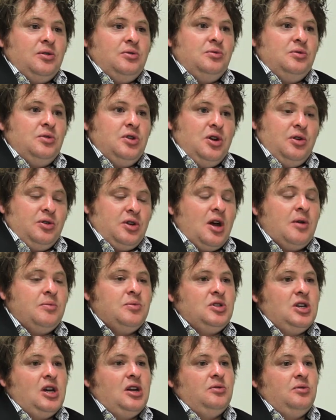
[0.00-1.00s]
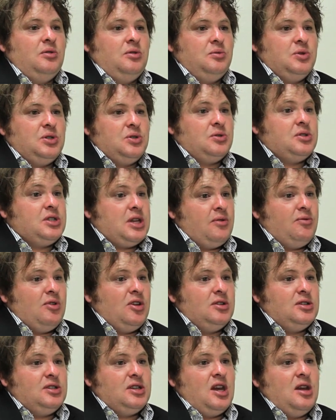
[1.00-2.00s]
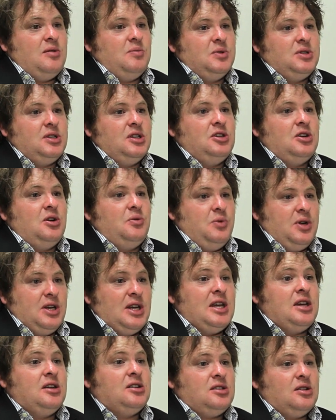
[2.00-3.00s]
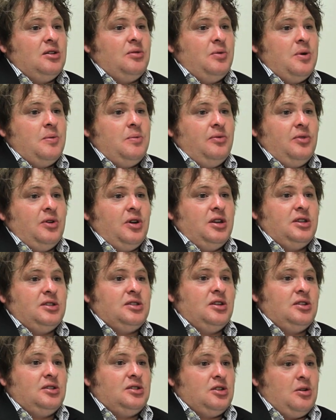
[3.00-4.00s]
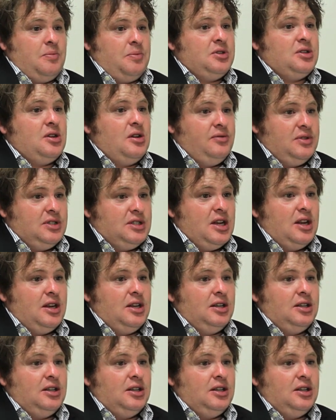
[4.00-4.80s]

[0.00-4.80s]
you know, come January, we sort of sat around the table and said, you know, we need a software provider that's going to stop us overselling.